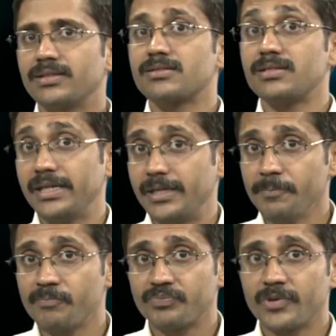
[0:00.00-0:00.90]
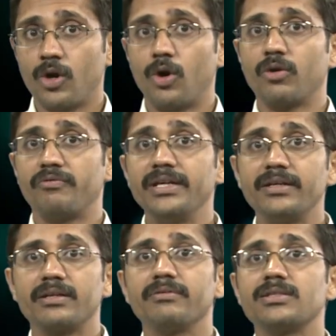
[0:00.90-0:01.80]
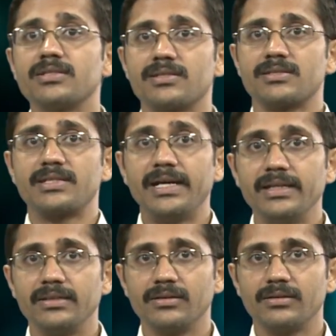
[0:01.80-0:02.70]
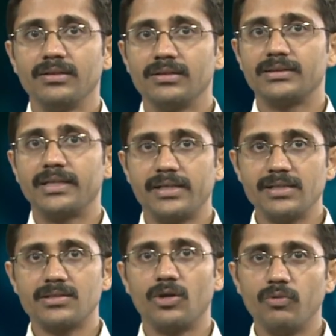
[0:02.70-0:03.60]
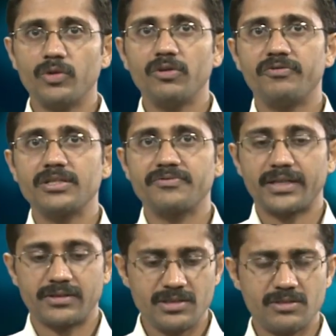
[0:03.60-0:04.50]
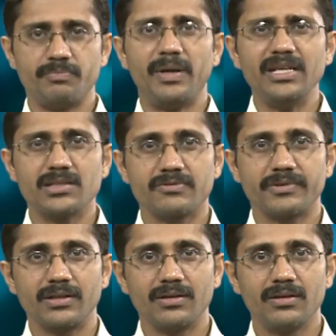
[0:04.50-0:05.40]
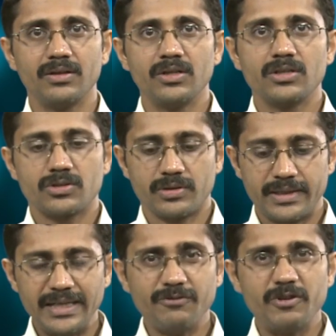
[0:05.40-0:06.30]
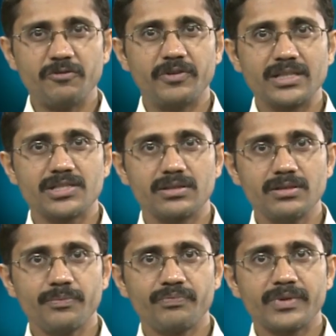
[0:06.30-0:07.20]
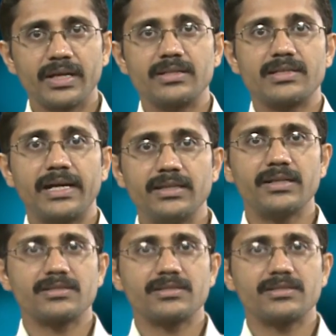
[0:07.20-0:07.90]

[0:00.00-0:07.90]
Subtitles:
the same or when it reverses the sign, that is, the overall phase factor is -1. So, the net wave function is either a